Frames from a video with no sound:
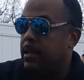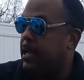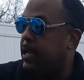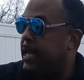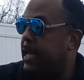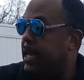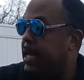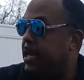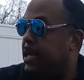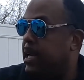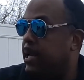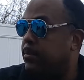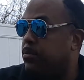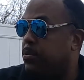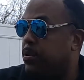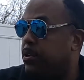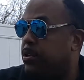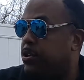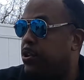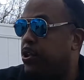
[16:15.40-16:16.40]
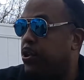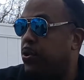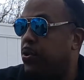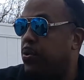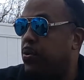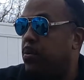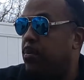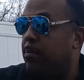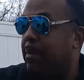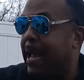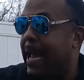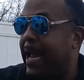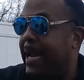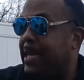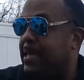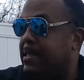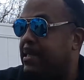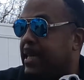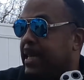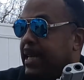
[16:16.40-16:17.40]
again, it comes with 2
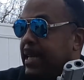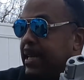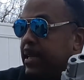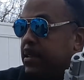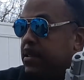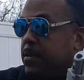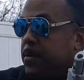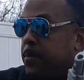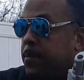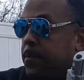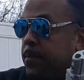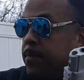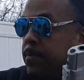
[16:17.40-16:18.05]
magazines,